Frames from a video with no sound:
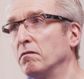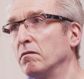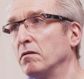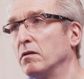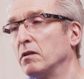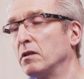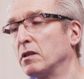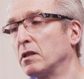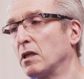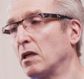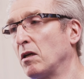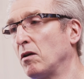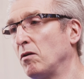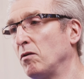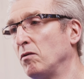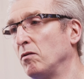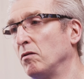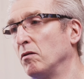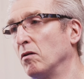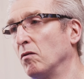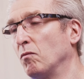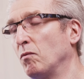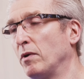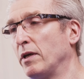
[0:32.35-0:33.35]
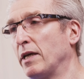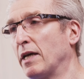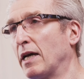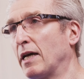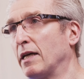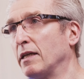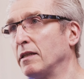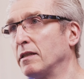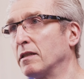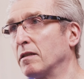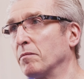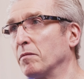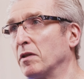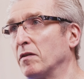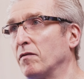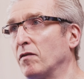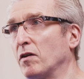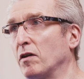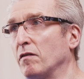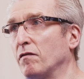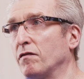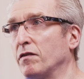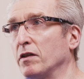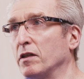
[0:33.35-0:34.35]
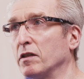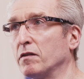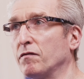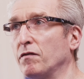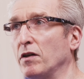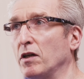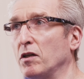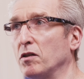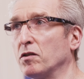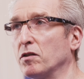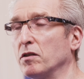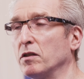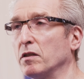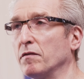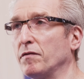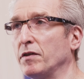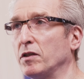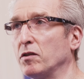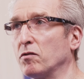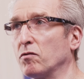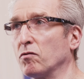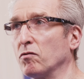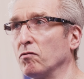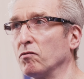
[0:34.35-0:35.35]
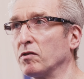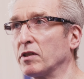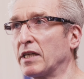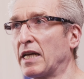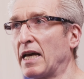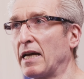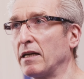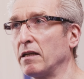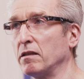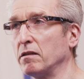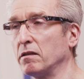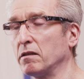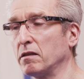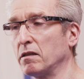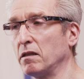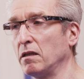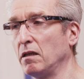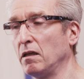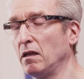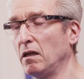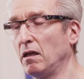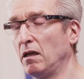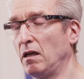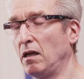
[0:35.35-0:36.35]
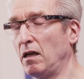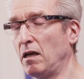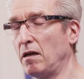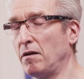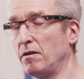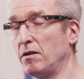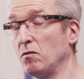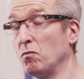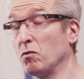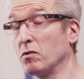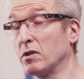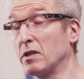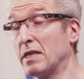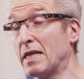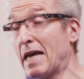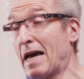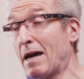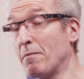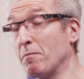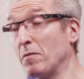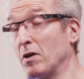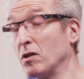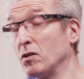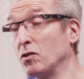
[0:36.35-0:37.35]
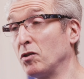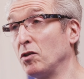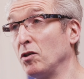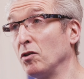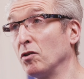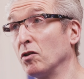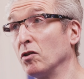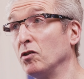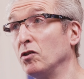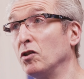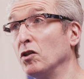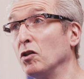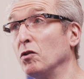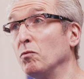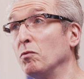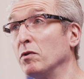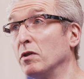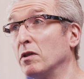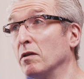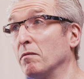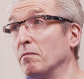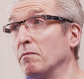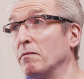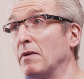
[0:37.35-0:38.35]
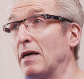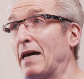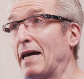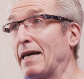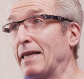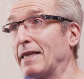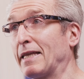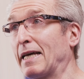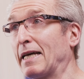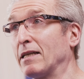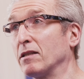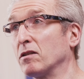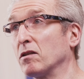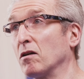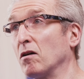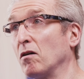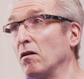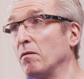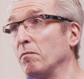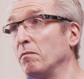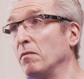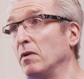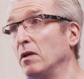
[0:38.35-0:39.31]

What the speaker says: So we had some of the very first versions of intraoral scanners. There wasn't that much you could do with them at that time.